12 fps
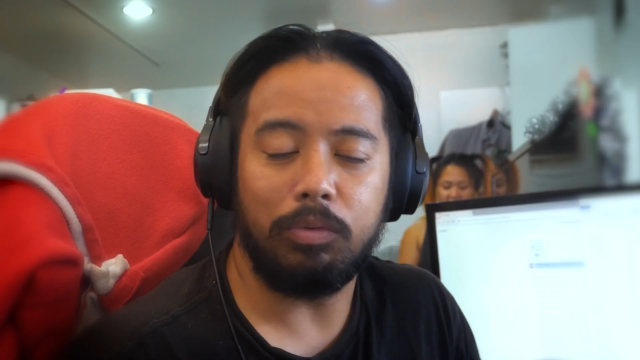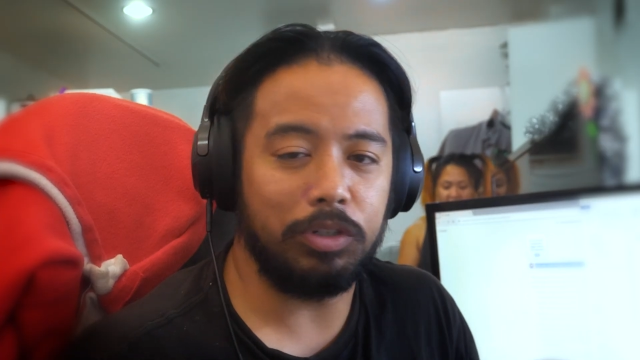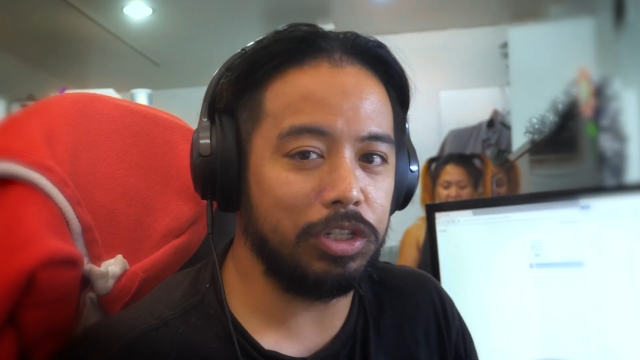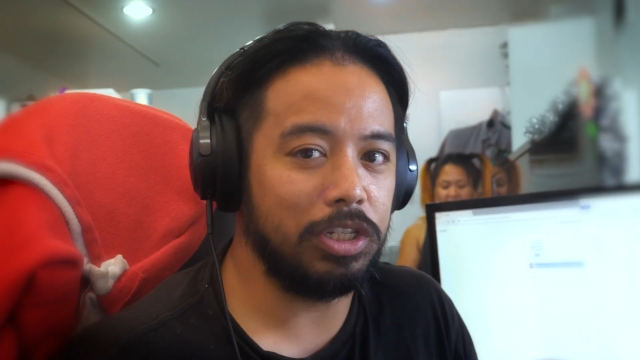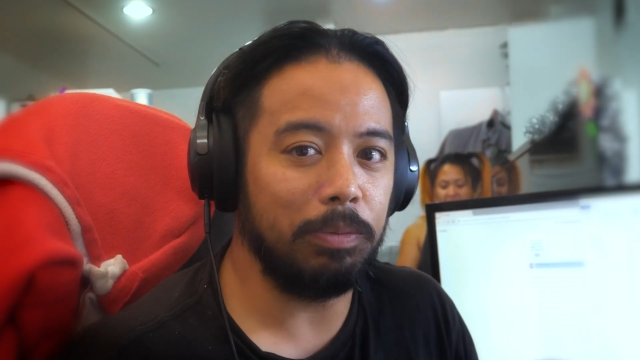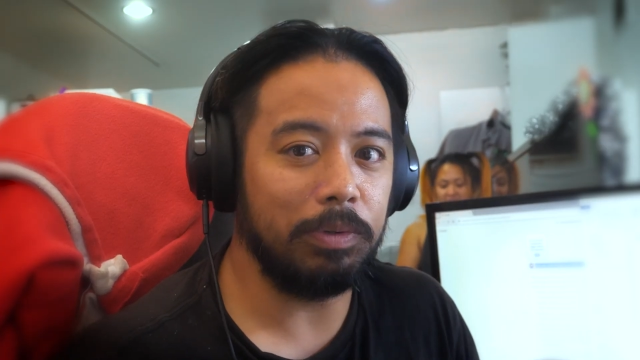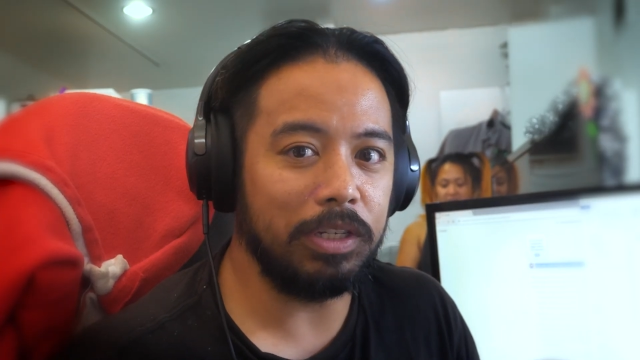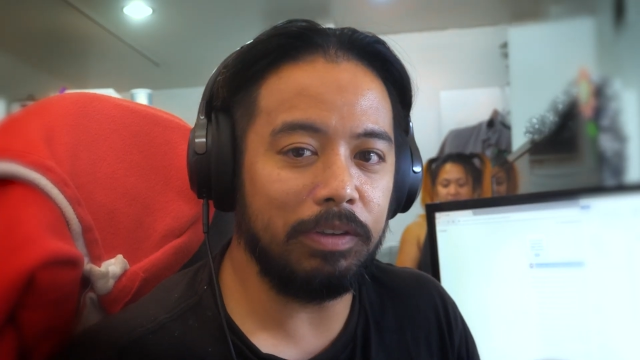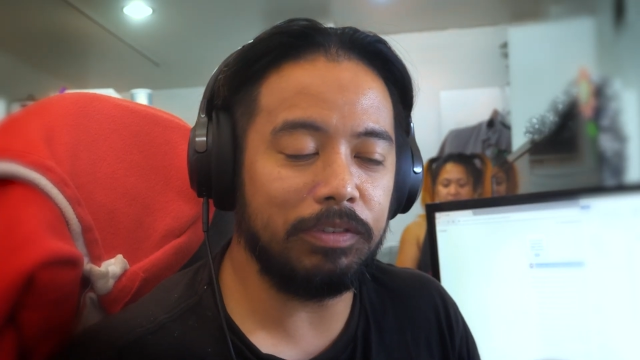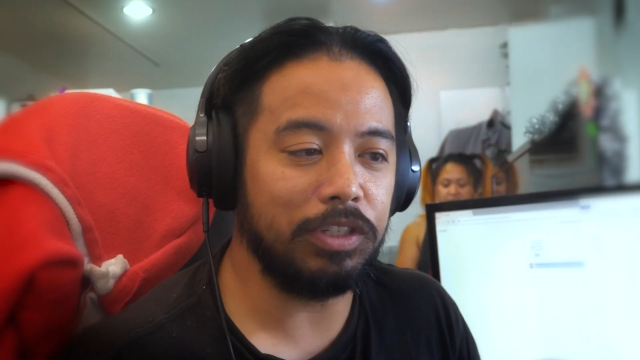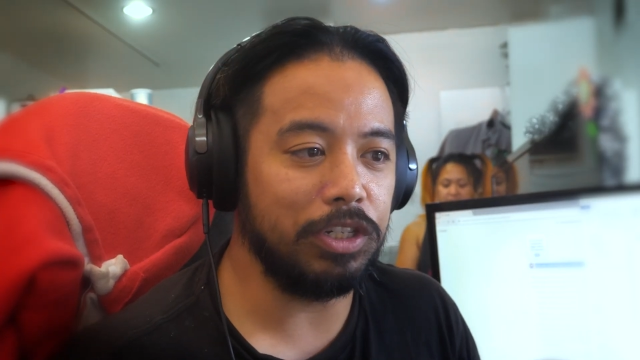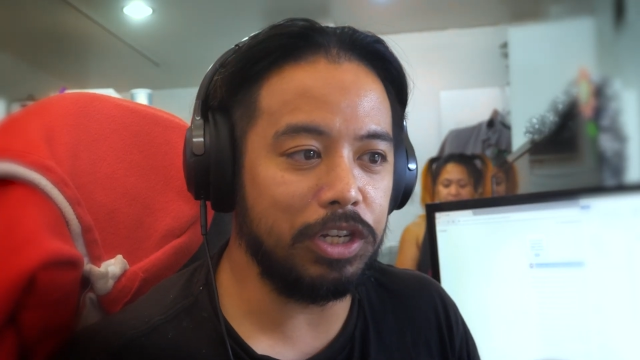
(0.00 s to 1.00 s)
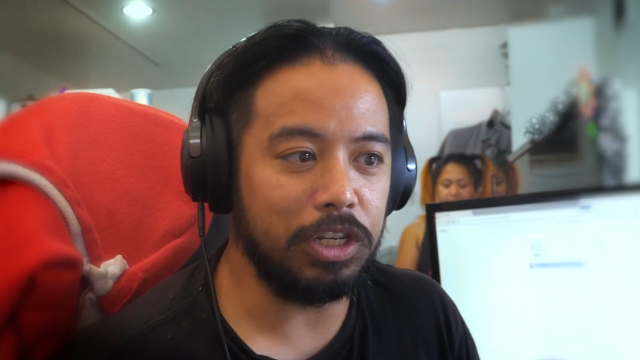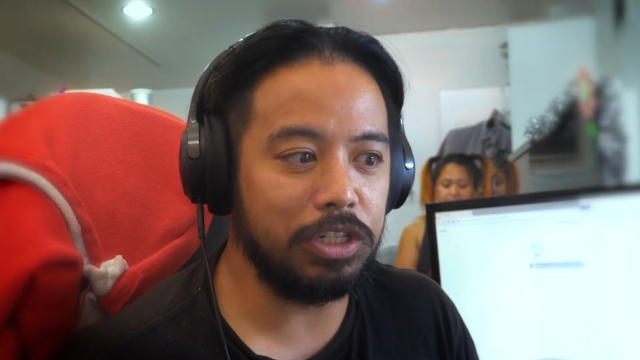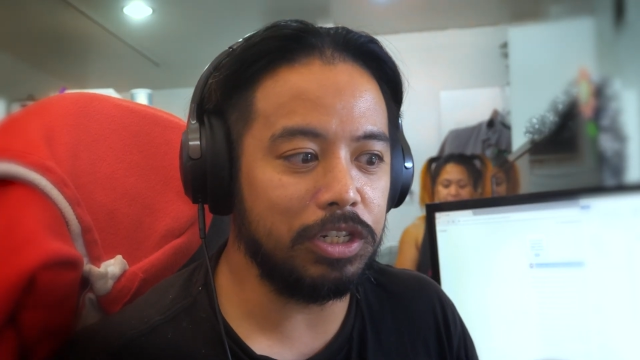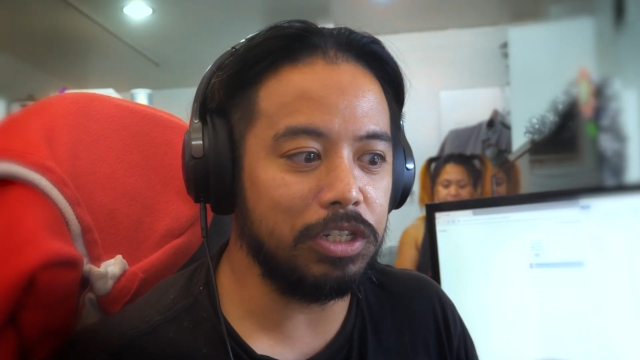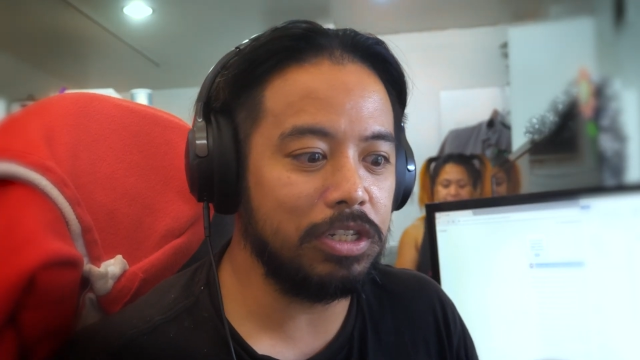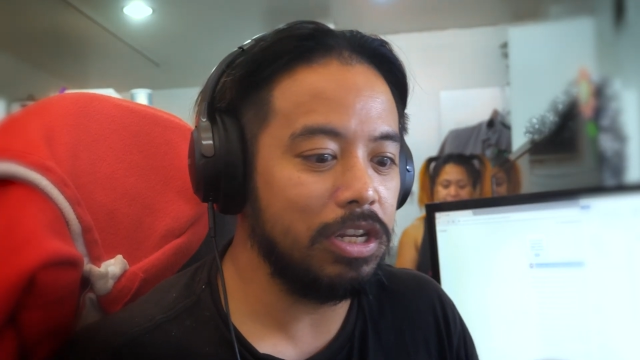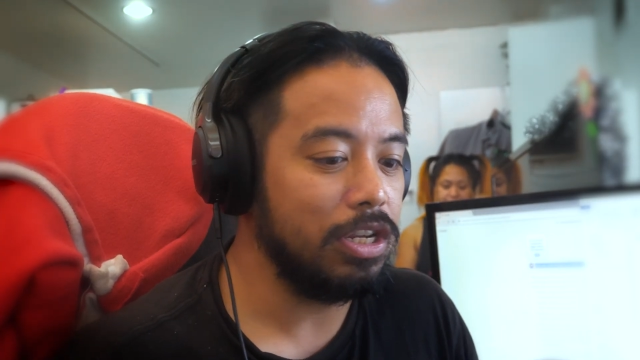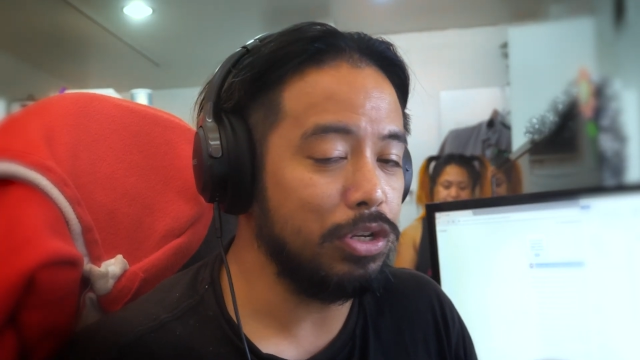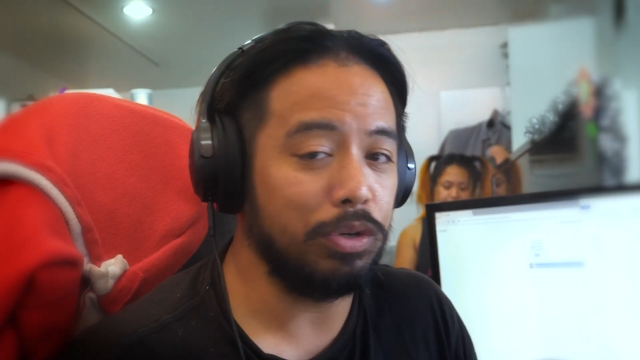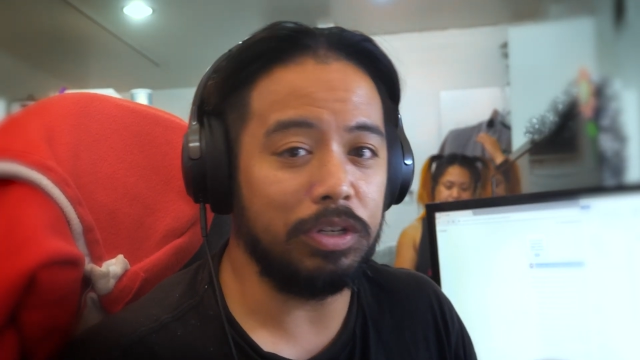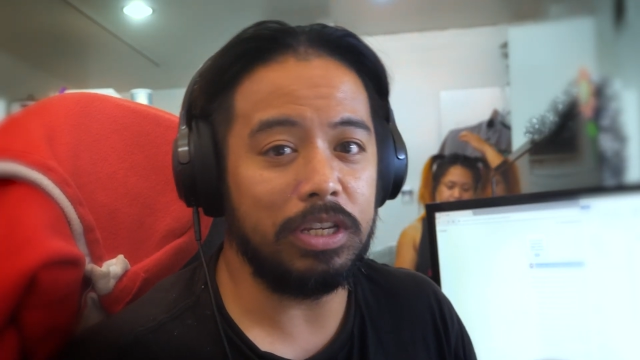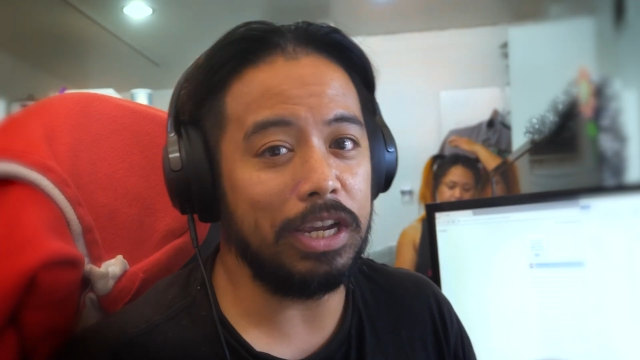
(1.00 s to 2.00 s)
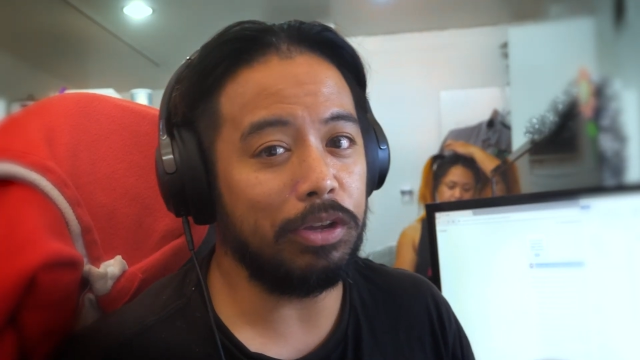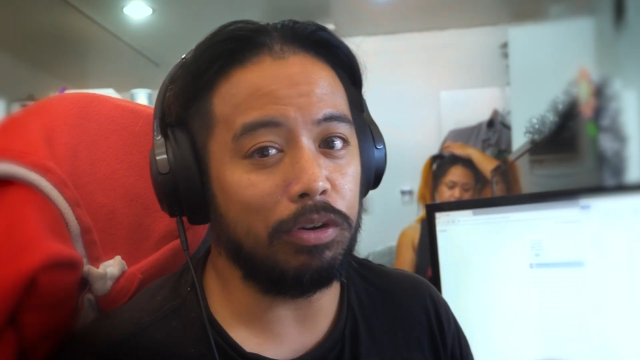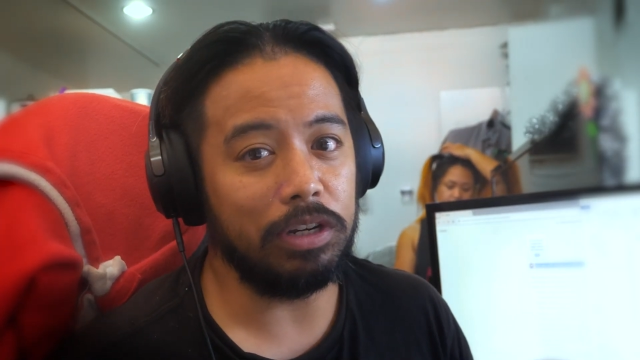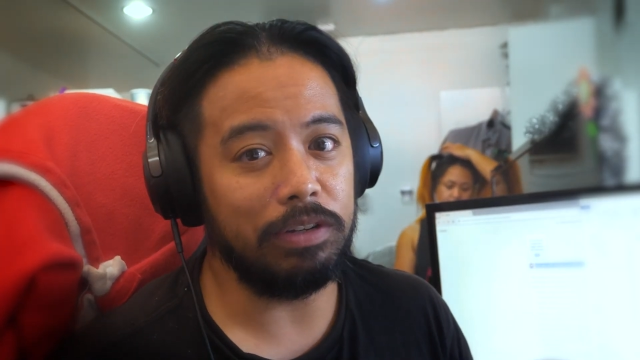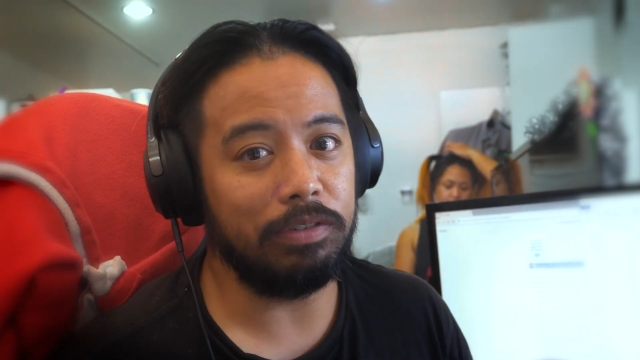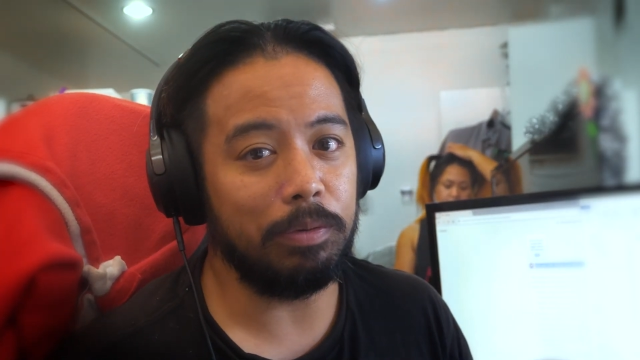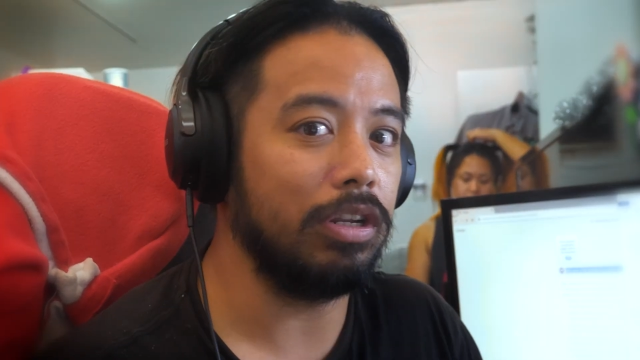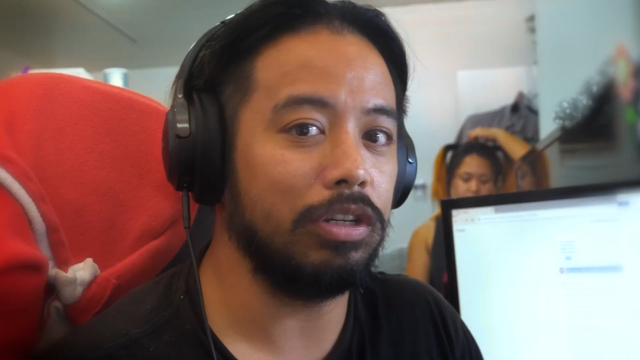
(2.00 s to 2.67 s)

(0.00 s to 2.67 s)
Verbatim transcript: we'll just simply give the suggestions. You can take it or leave it.